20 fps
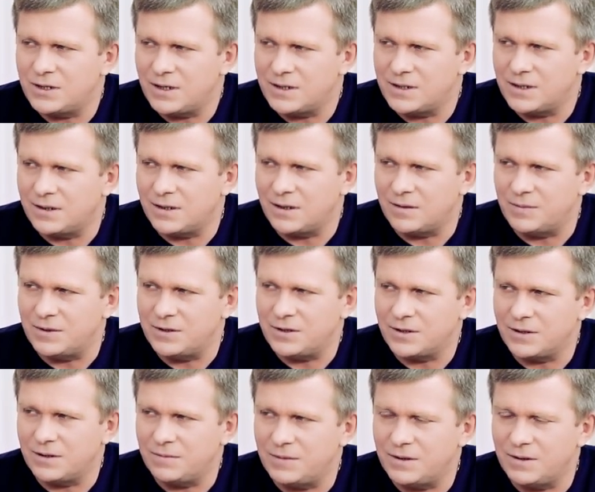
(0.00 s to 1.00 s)
But
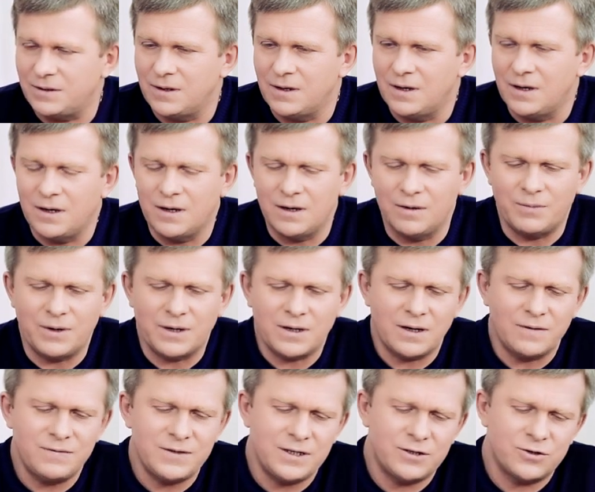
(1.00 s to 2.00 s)
meanwhile, you've
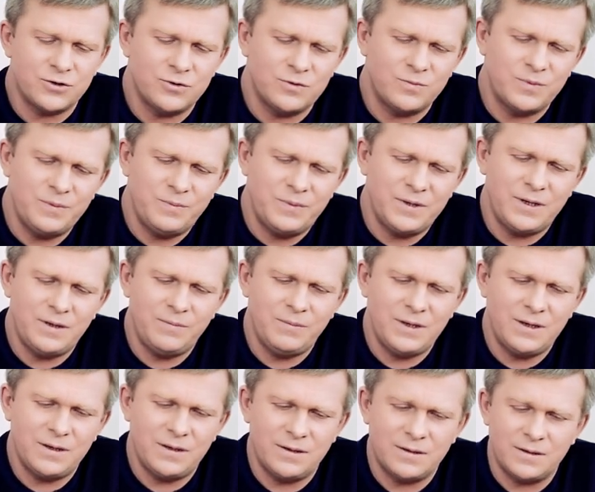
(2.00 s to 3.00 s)
tried all the fur
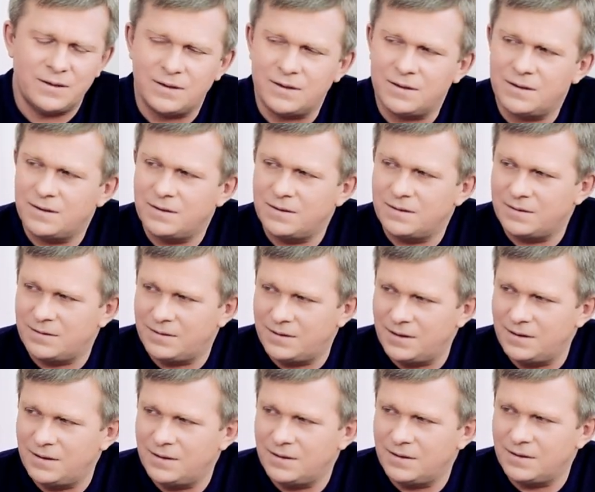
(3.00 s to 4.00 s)
coats on.
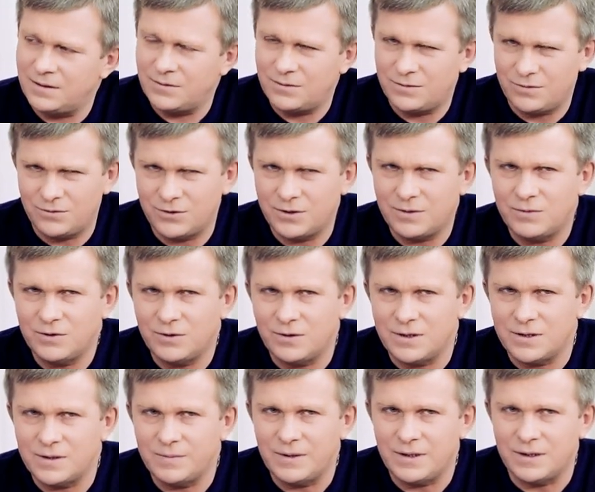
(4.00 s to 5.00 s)
Here, many
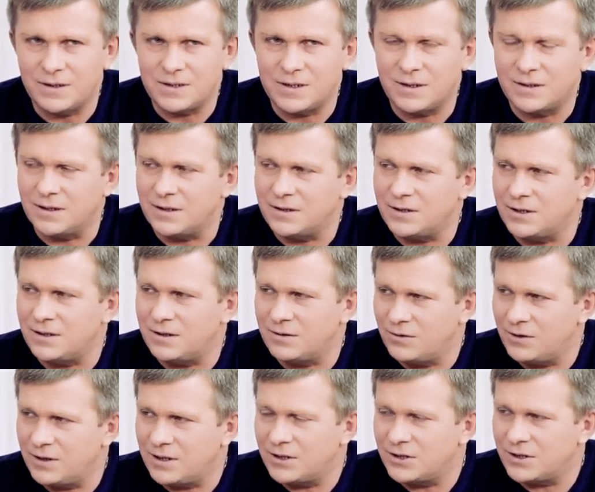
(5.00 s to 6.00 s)
have already begun
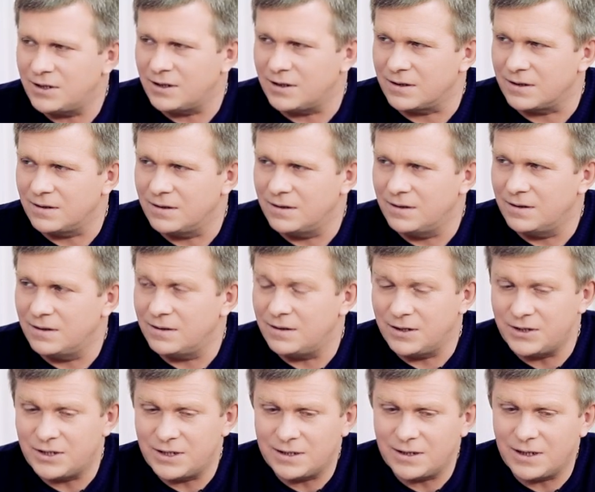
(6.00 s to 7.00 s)
laughing, but this is
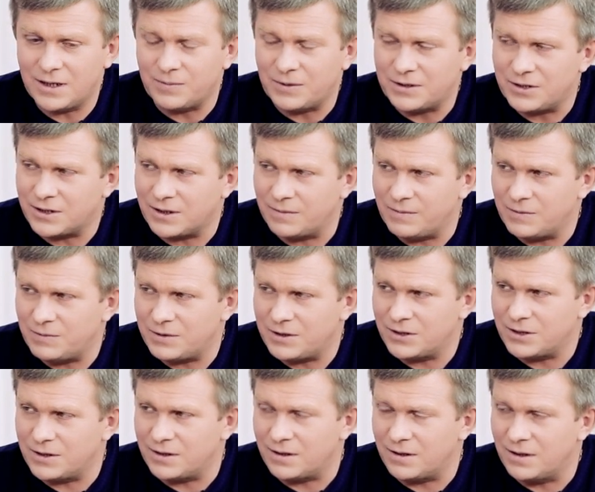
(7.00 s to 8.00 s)
true. It's slippers you
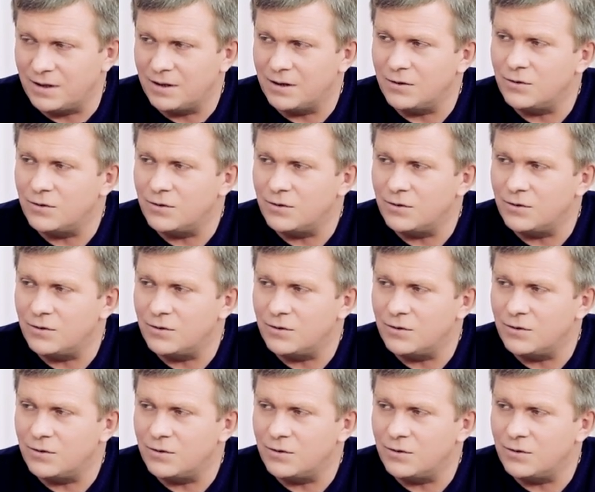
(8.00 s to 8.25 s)
came for.